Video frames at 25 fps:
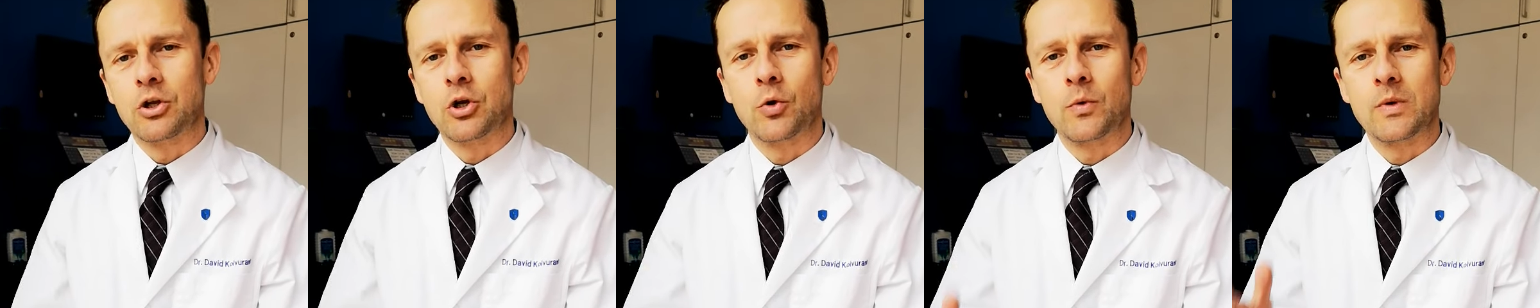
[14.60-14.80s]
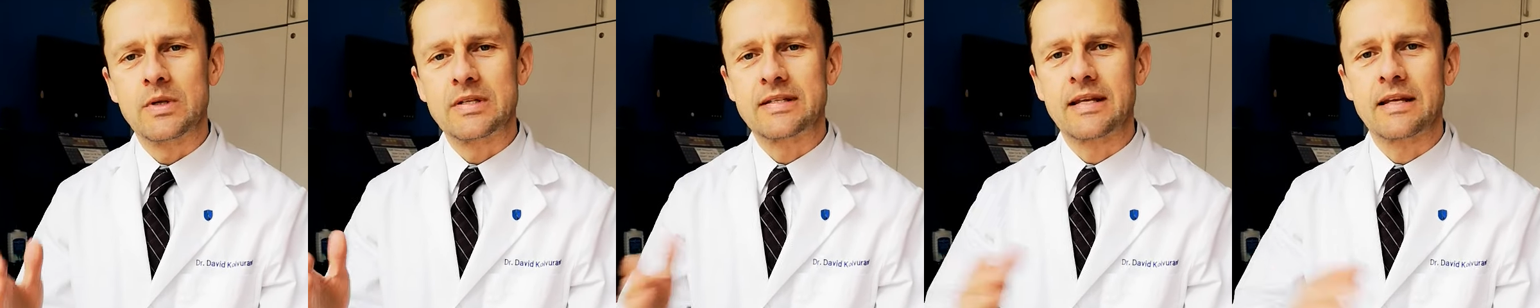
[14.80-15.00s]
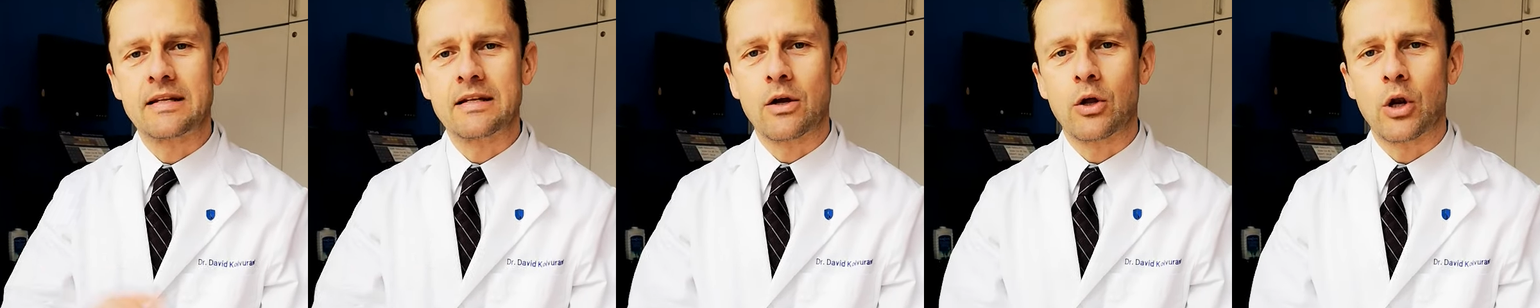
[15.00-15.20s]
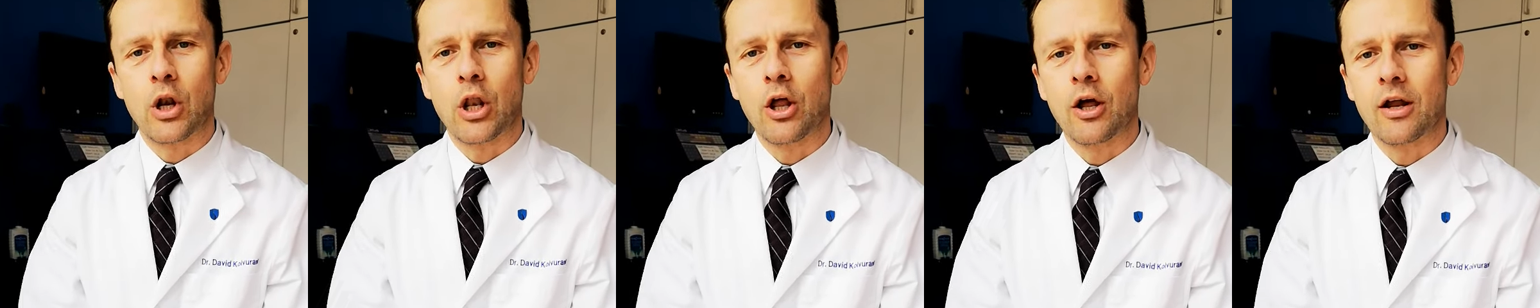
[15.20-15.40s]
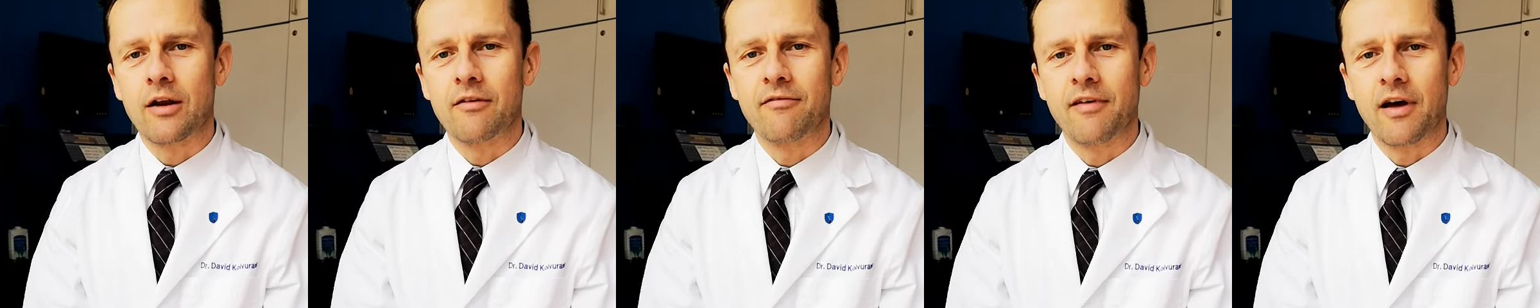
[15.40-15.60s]
we send out a
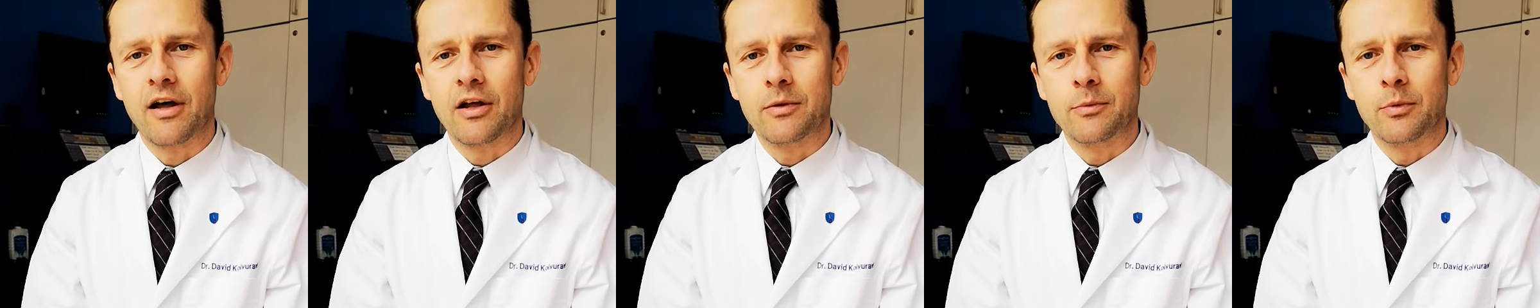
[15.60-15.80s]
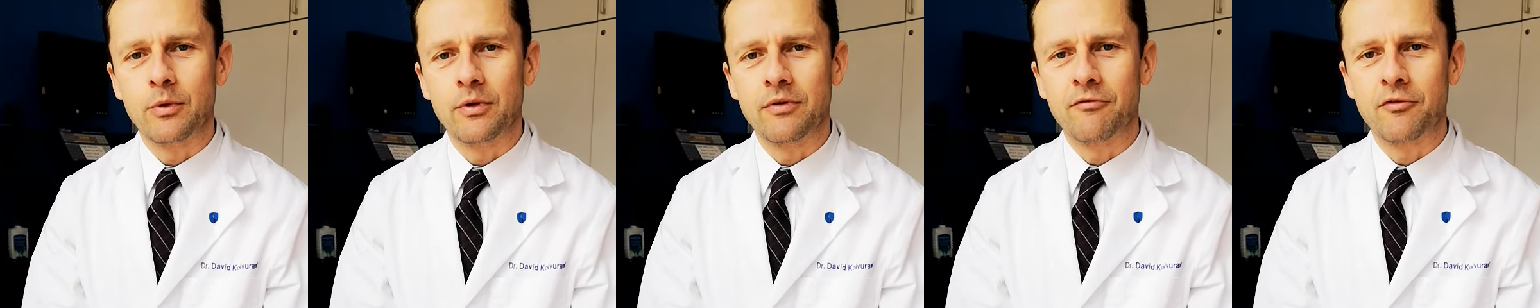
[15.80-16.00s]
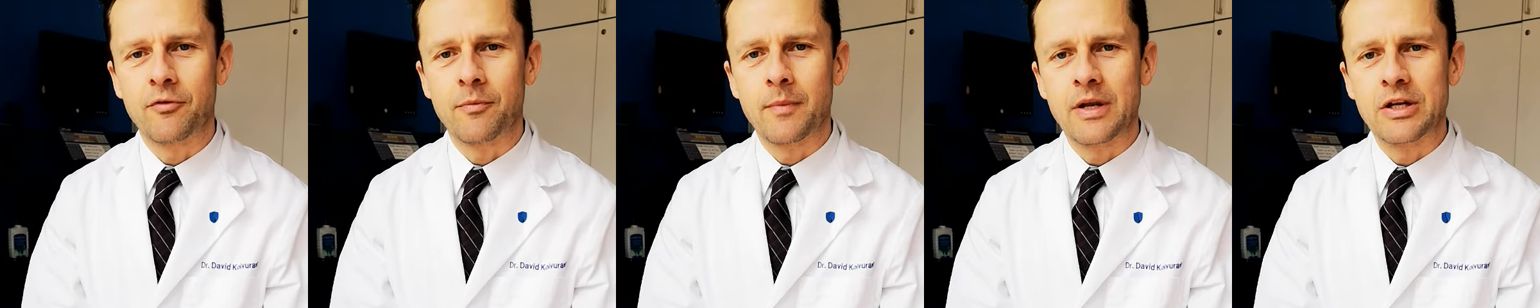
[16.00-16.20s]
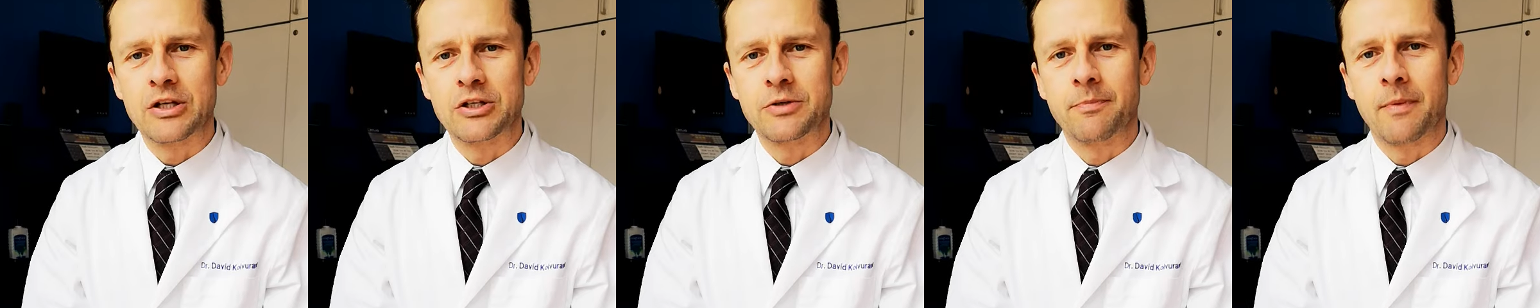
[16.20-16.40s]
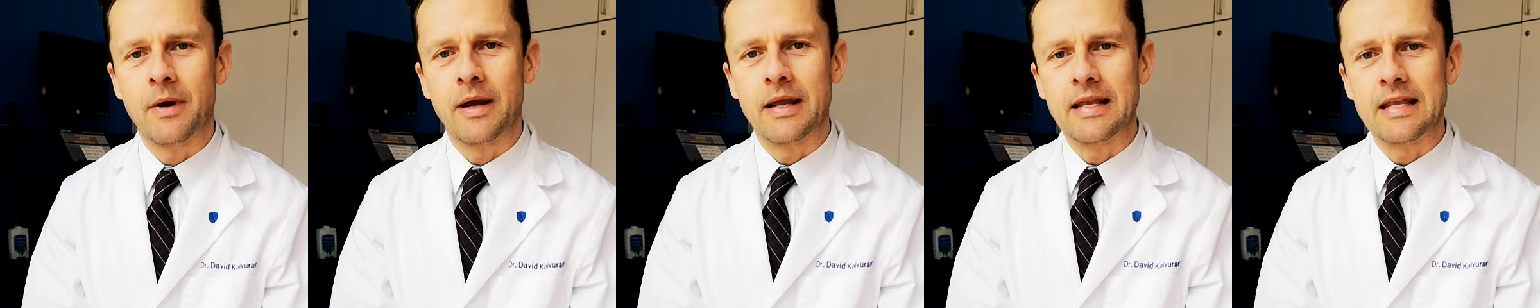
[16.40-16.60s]
lot of valuable
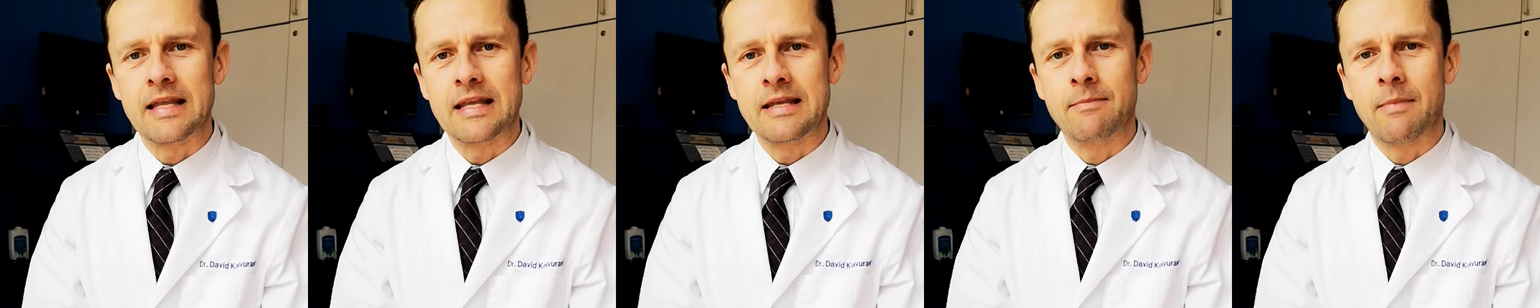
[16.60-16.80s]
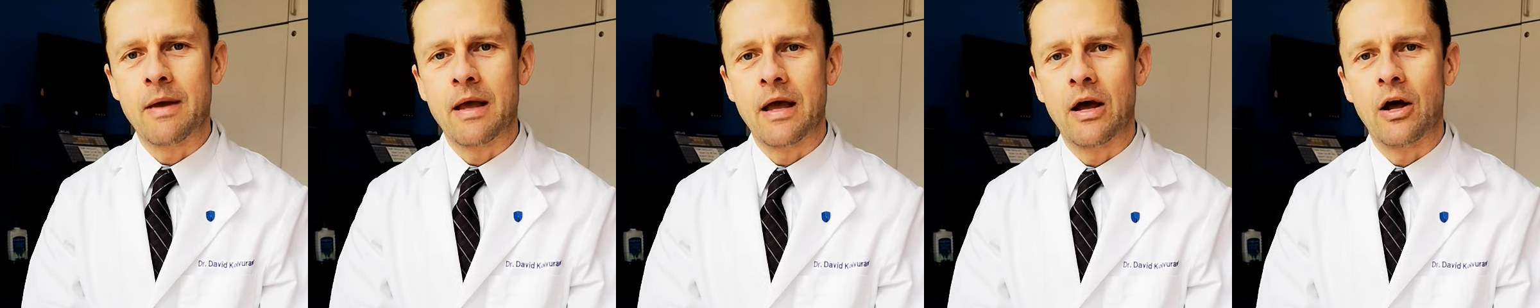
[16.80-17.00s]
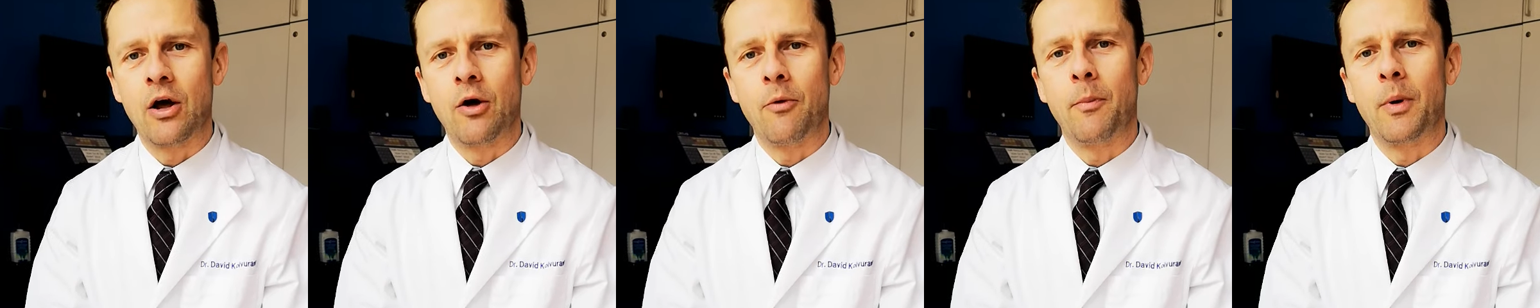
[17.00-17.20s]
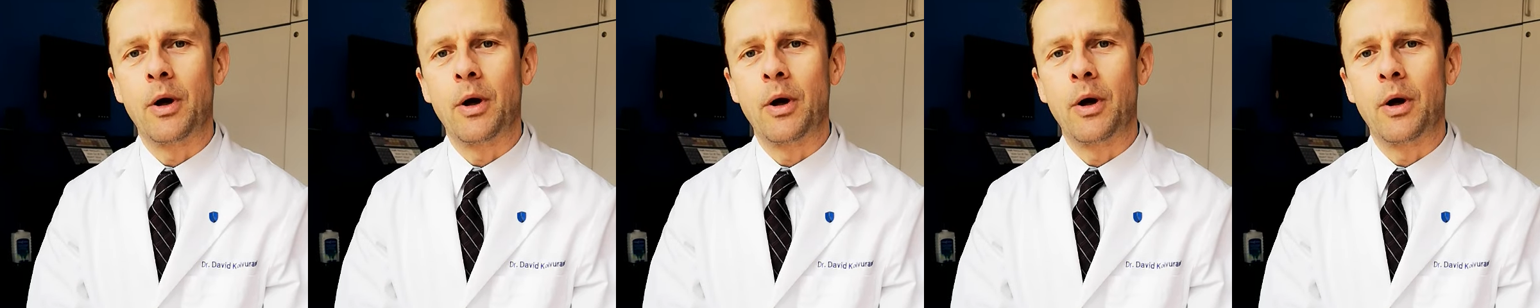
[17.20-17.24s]
information by email,